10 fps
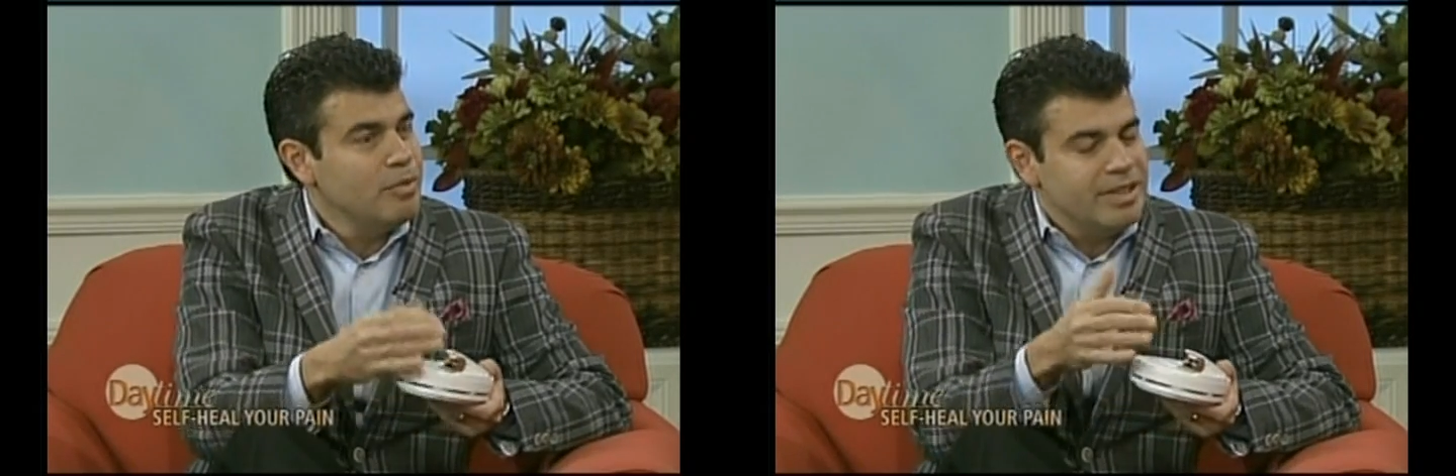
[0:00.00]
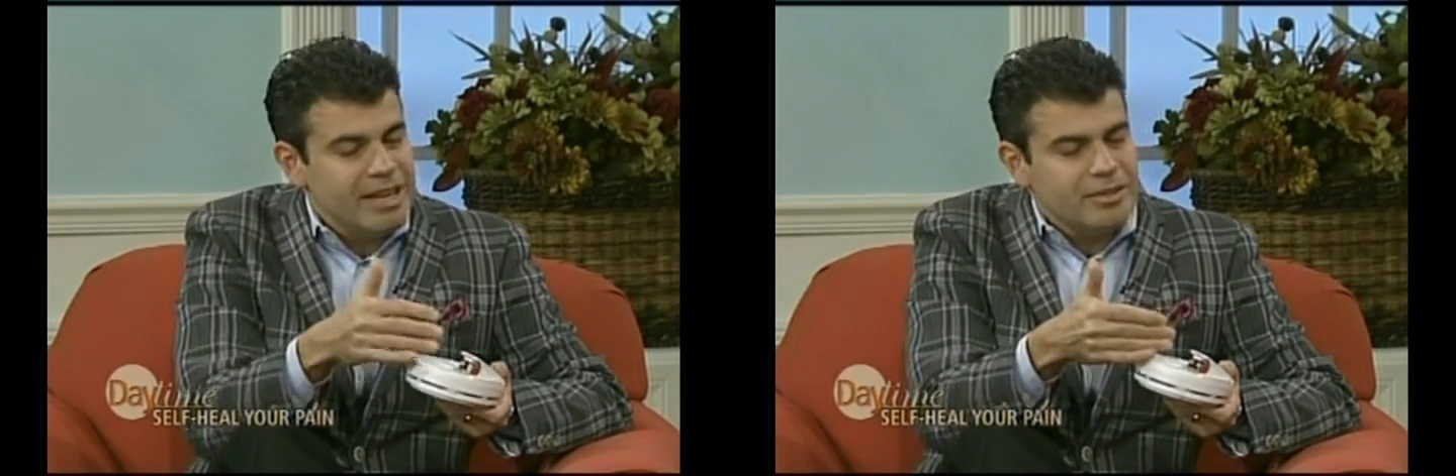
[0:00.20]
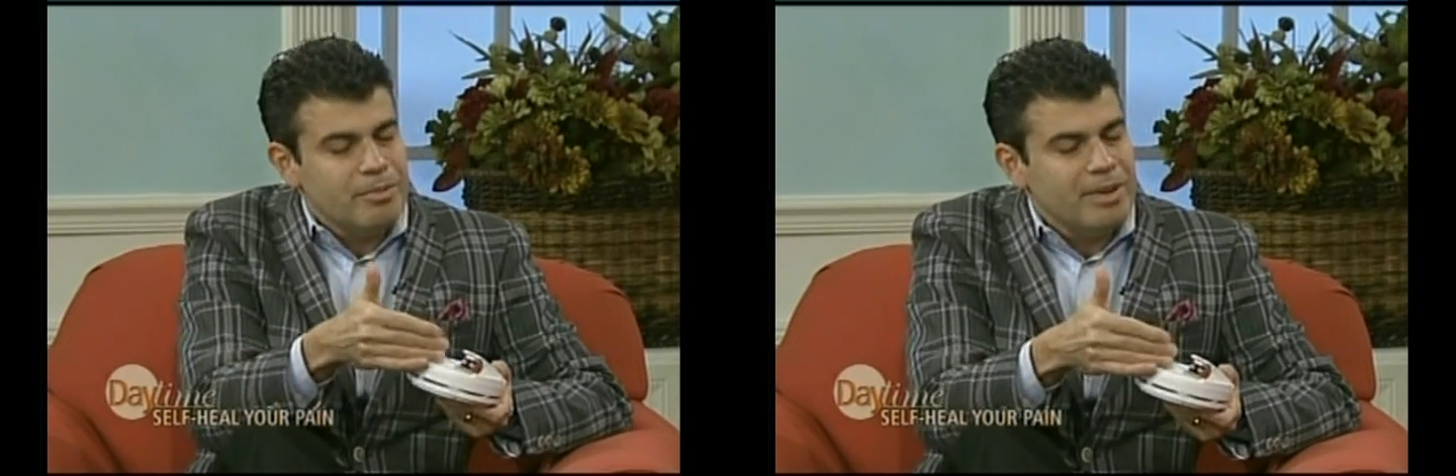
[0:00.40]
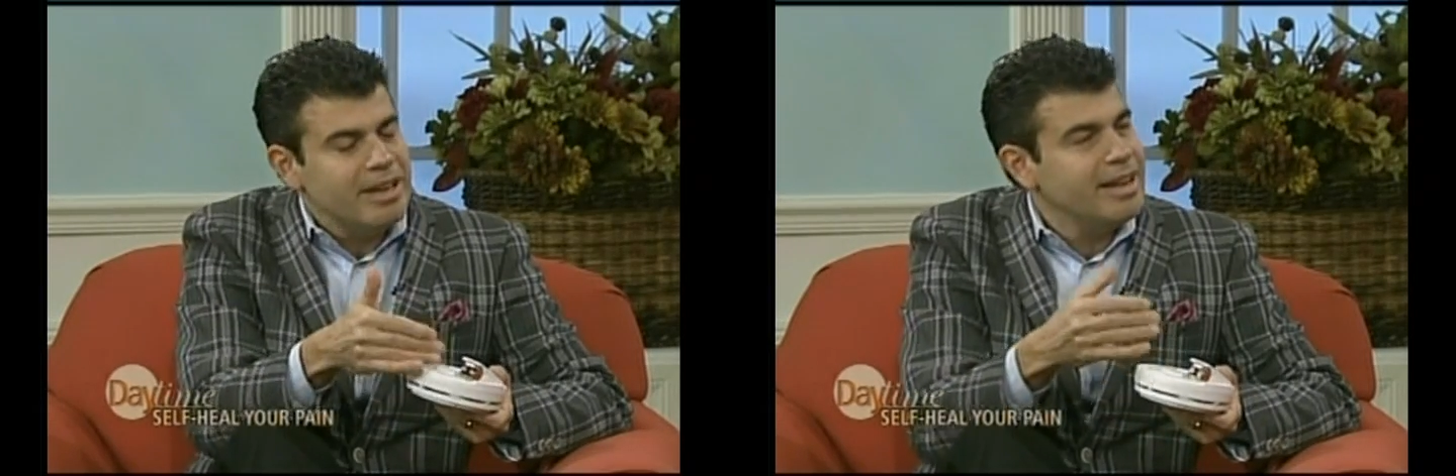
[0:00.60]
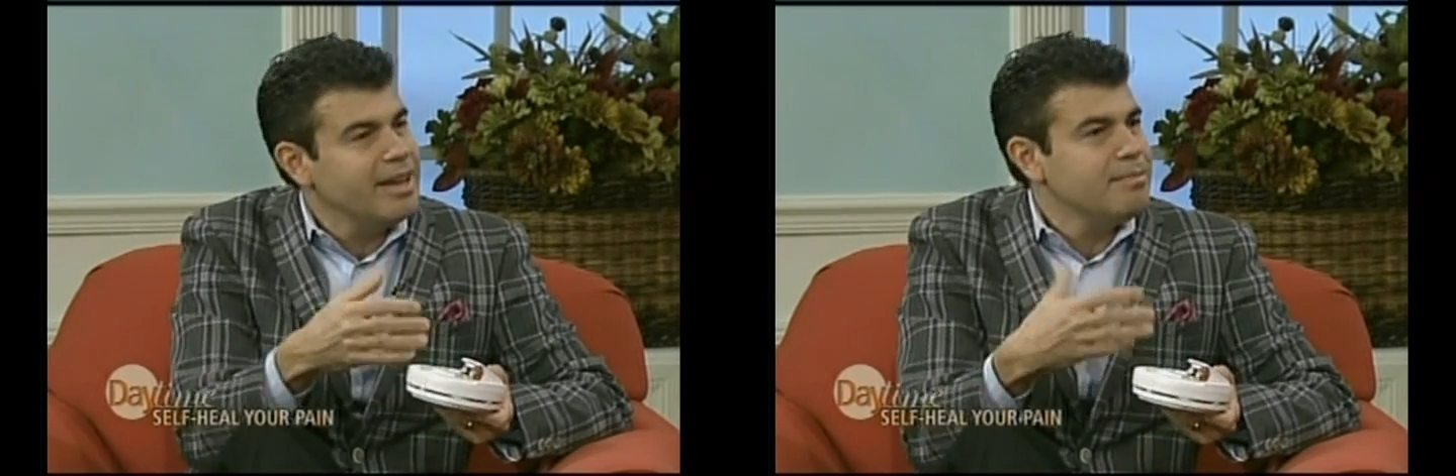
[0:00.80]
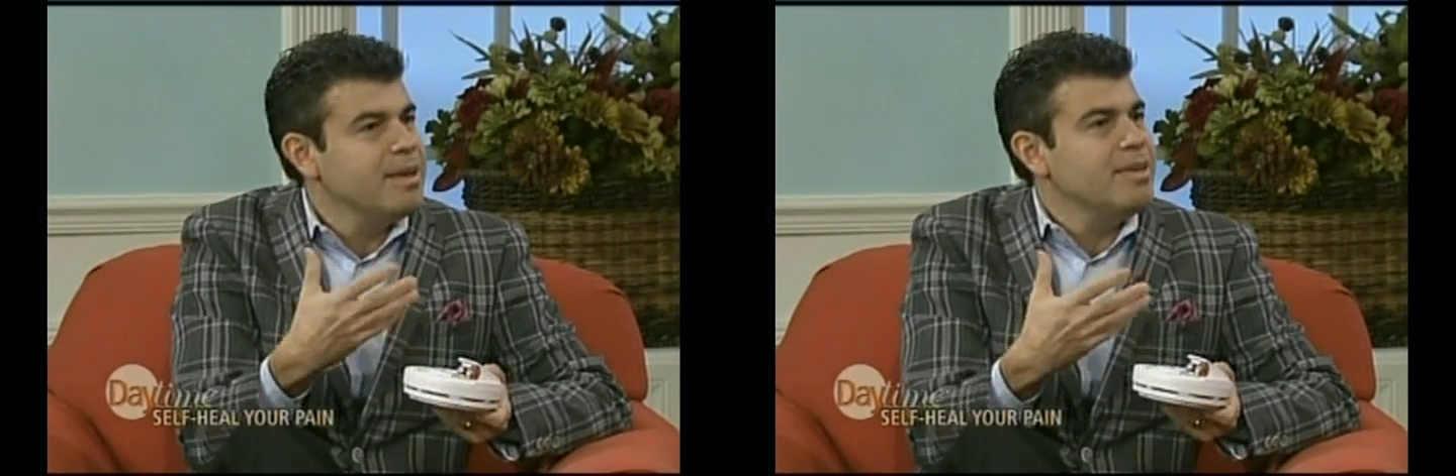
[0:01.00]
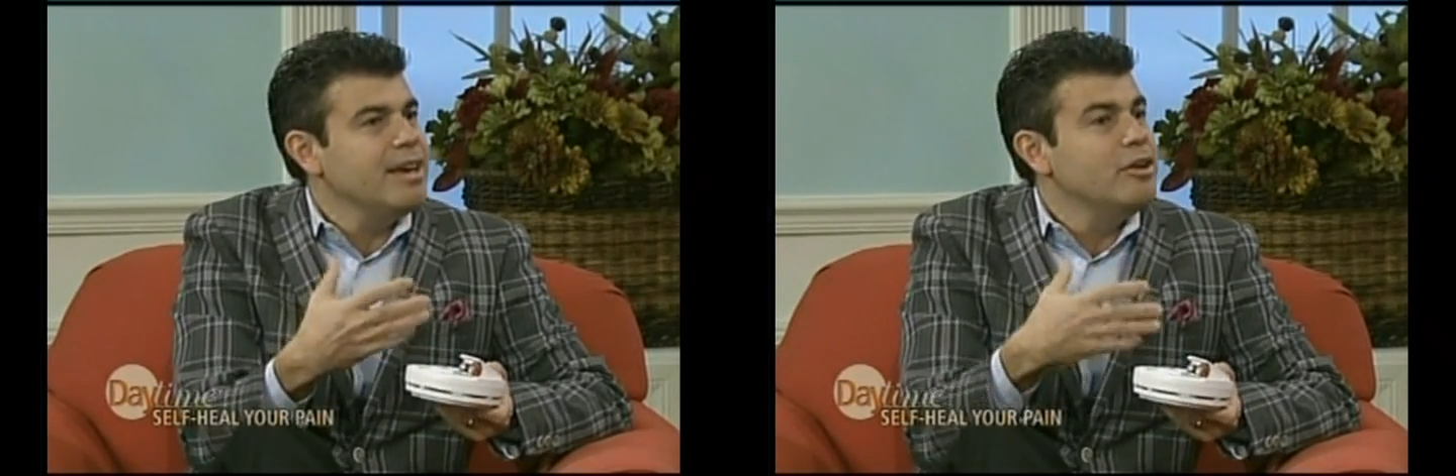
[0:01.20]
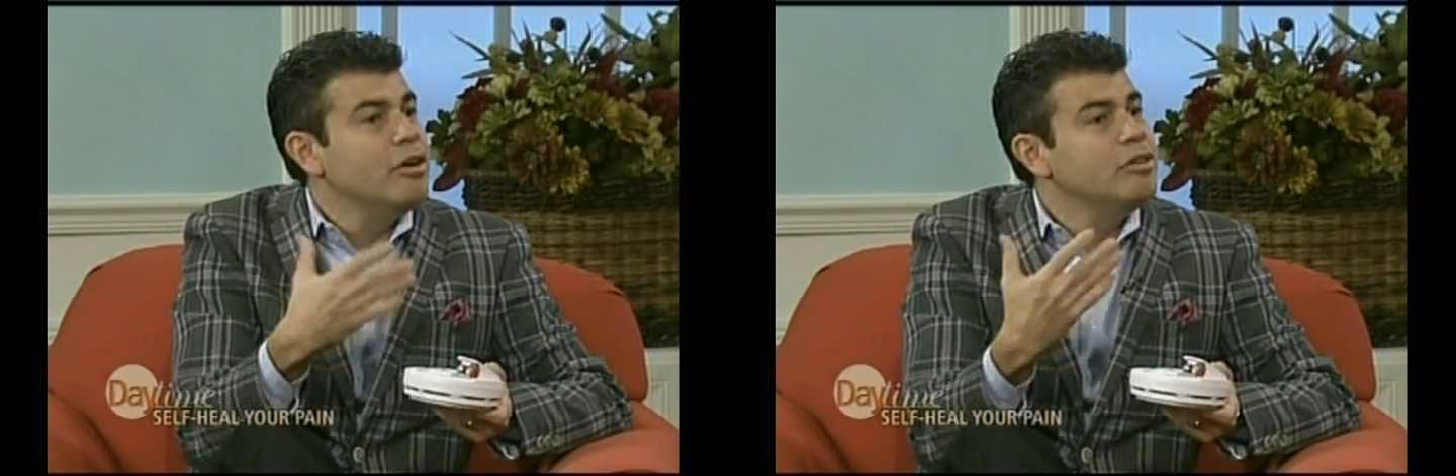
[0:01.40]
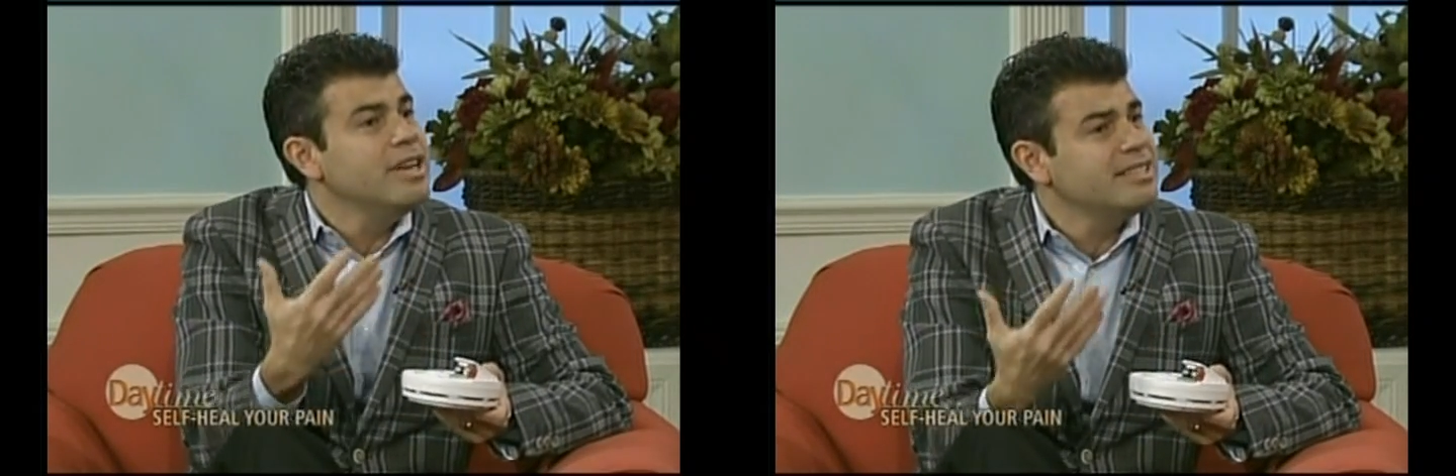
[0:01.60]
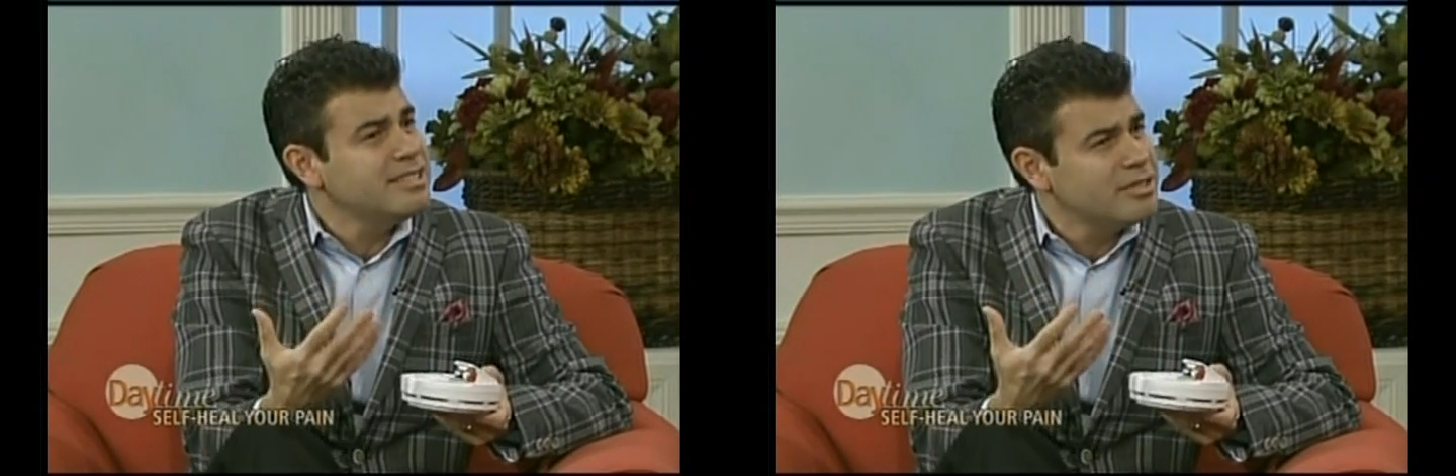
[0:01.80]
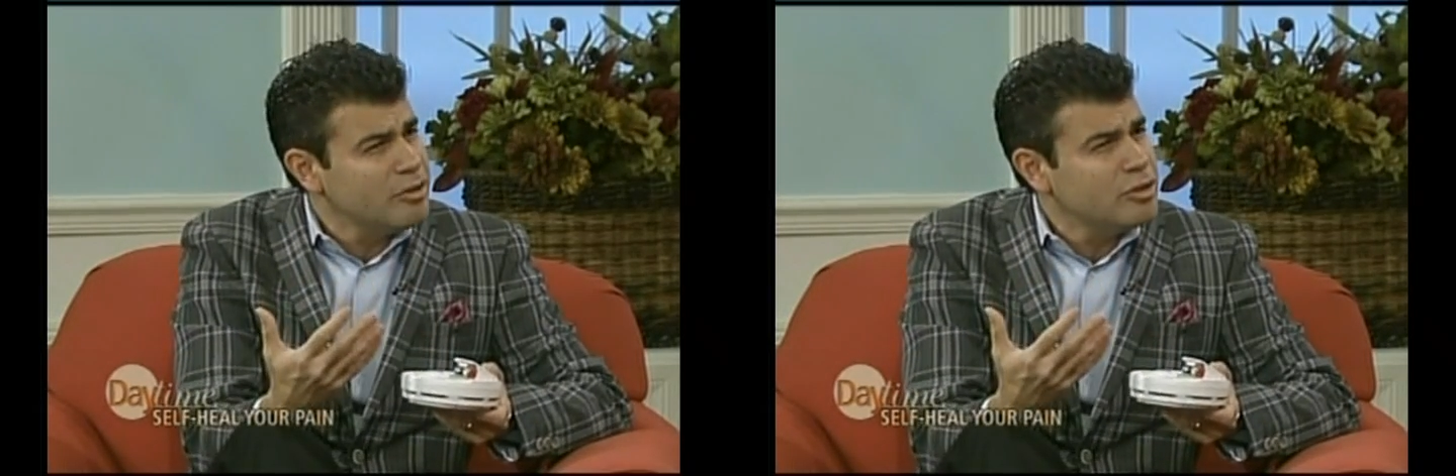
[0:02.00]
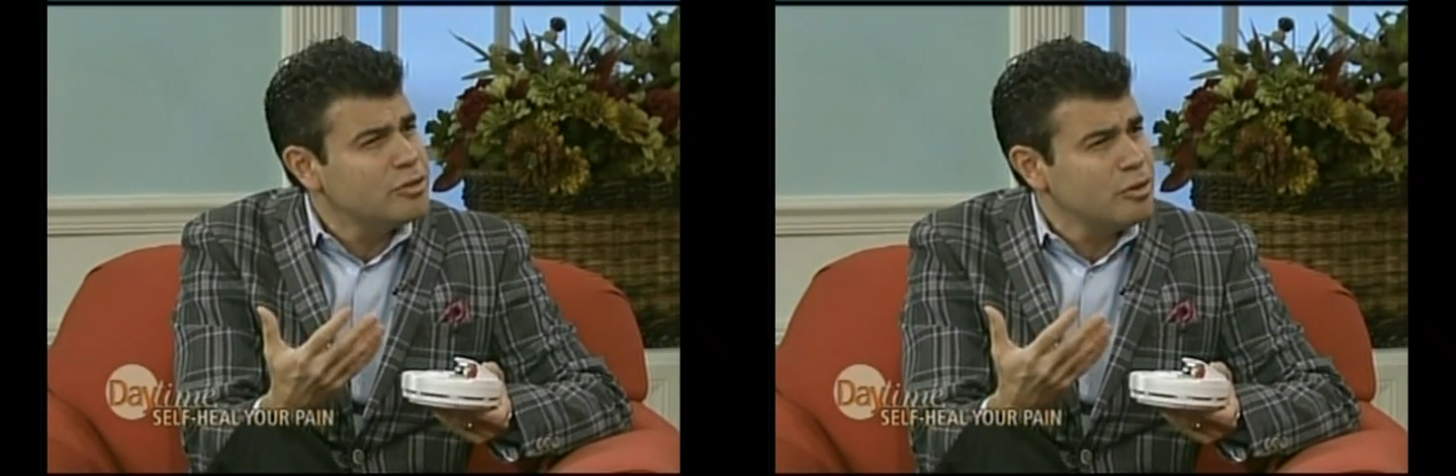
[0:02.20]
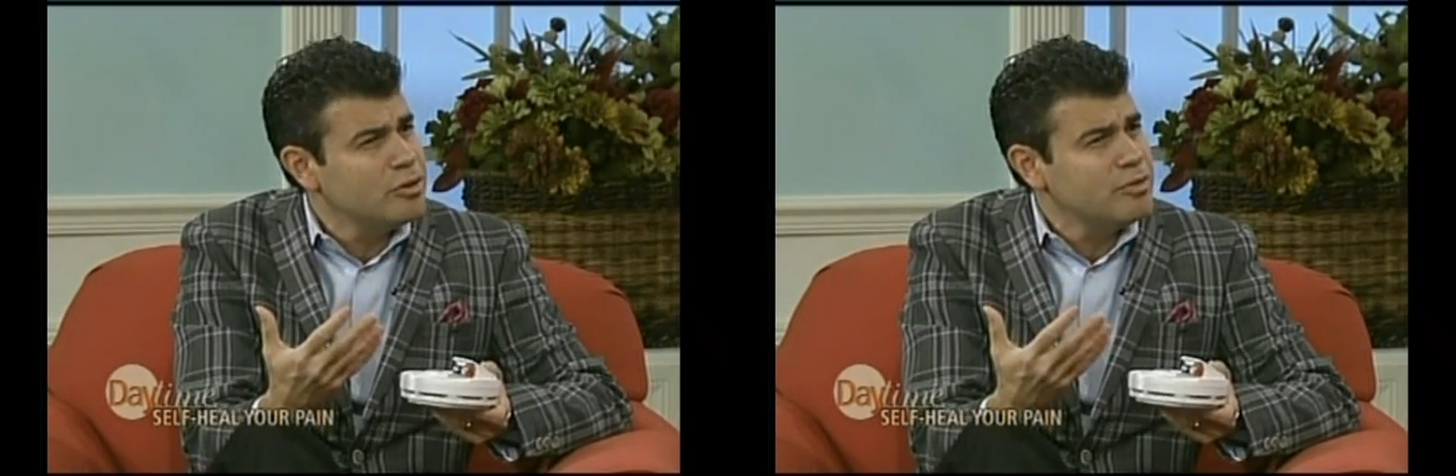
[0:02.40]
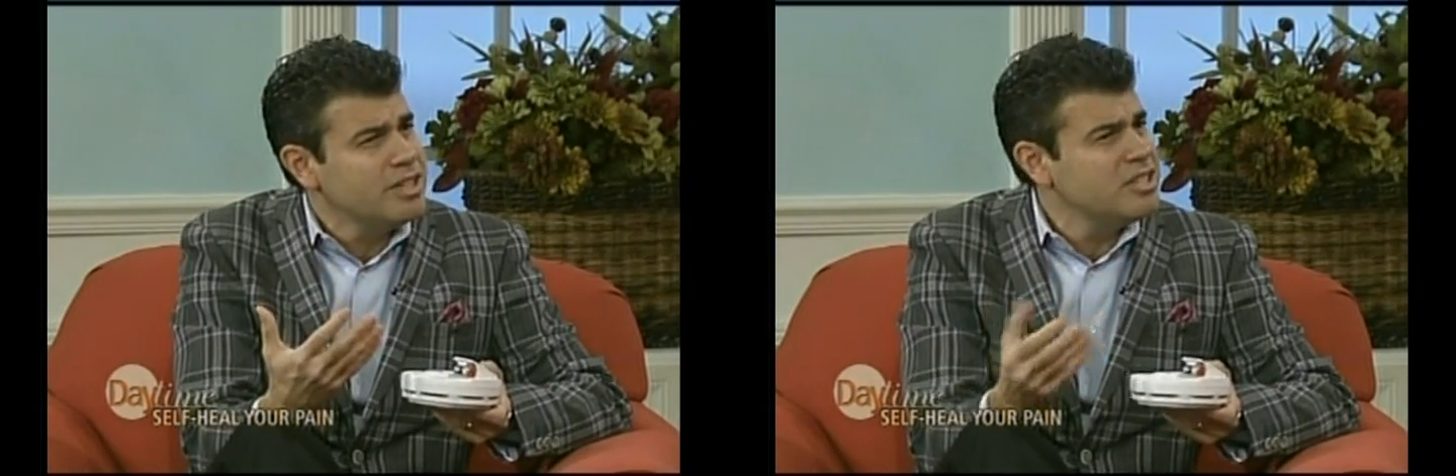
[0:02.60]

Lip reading: And that could be like maybe an unnecessary surgery.